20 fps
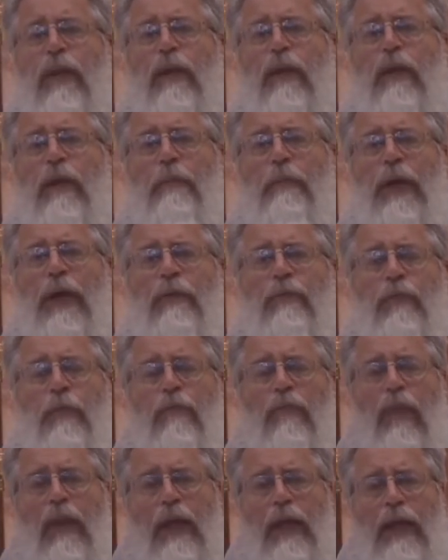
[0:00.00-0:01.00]
But
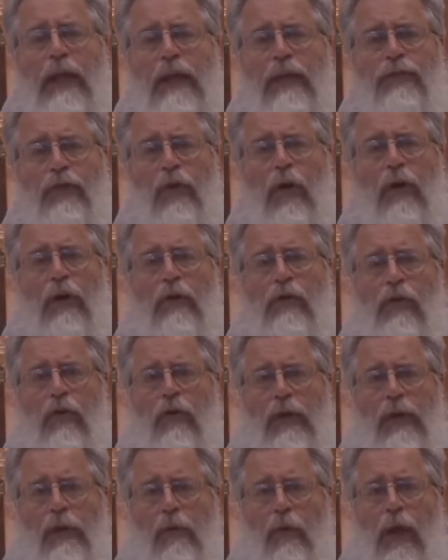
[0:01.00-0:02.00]
in his article,
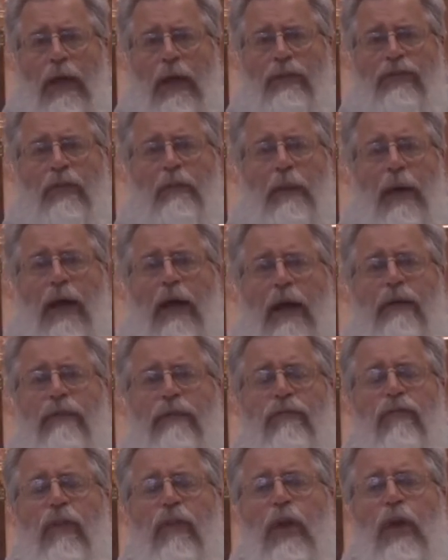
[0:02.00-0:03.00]
he writes about
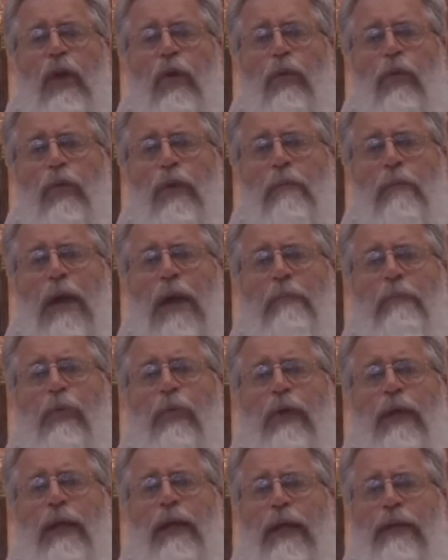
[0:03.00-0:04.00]

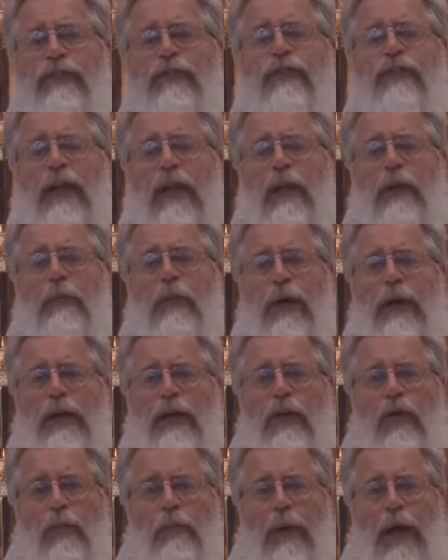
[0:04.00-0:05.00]
remembering and celebrating
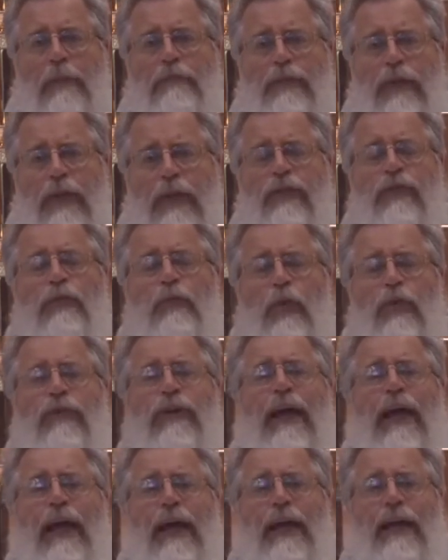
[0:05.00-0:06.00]
your baptismal day.